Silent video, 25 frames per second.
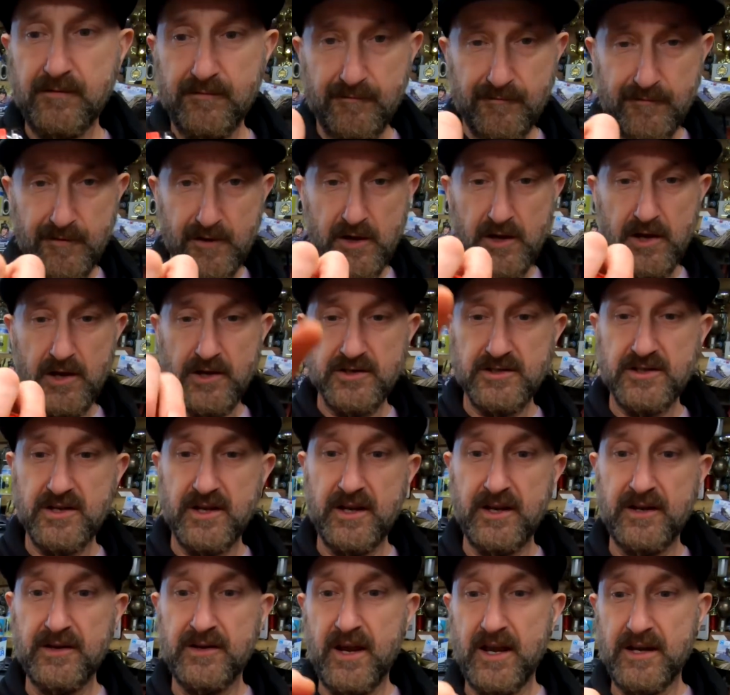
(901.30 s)
first
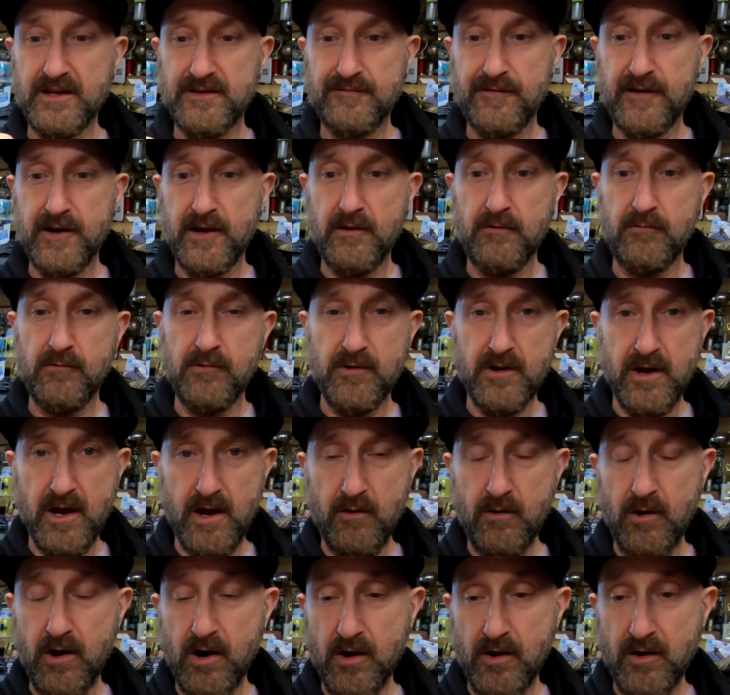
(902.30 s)
index finger will
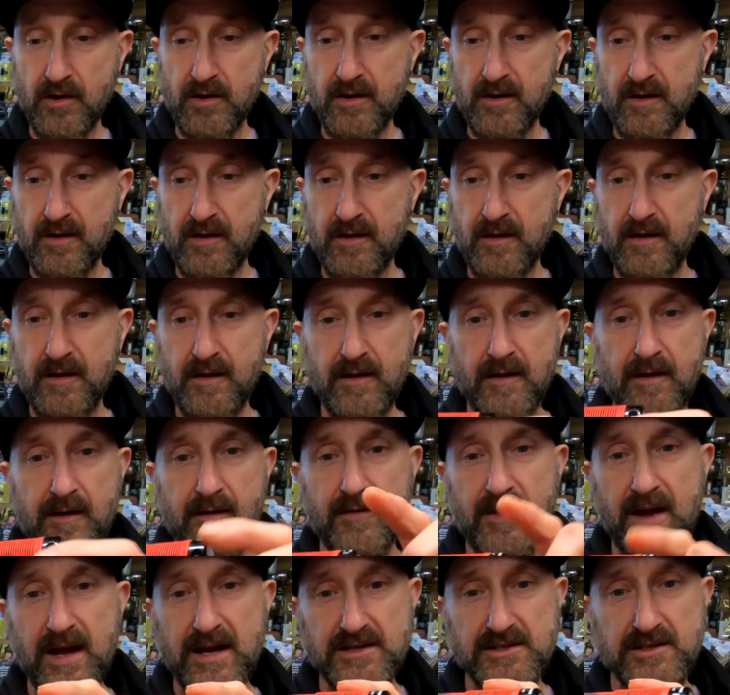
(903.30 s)
go on.
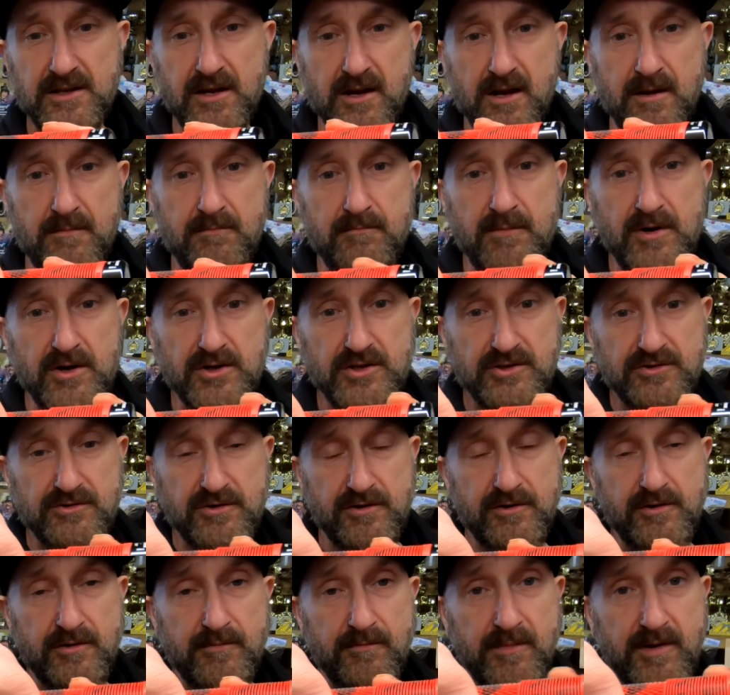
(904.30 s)
That's like a
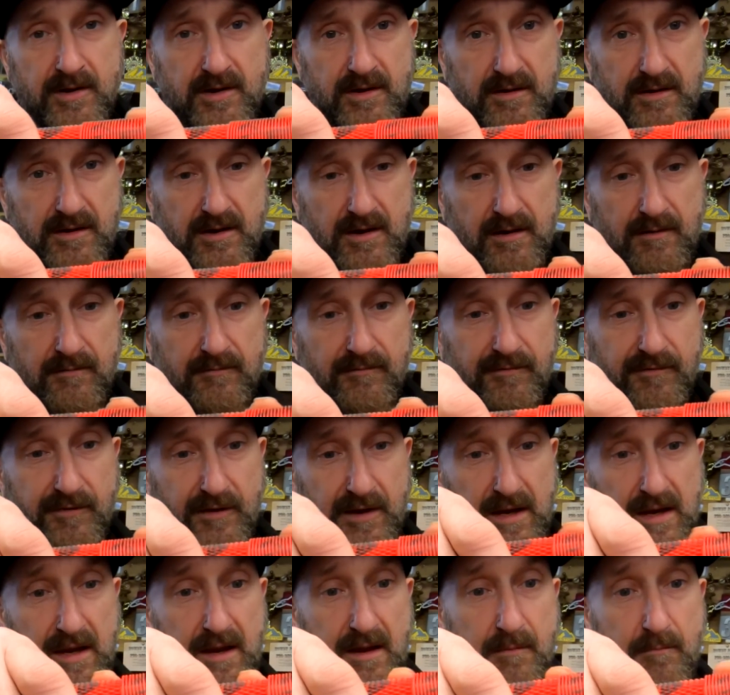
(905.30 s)
mushroom
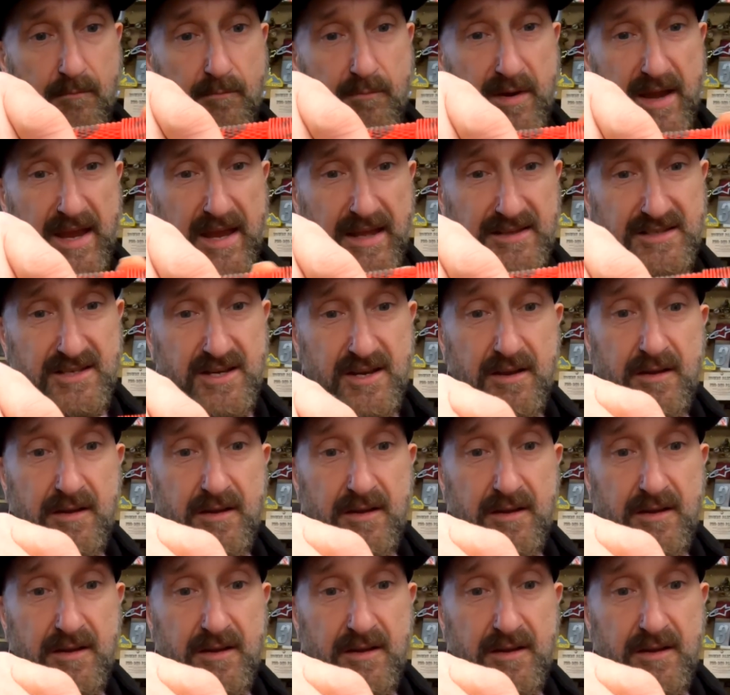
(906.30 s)
comfy bit.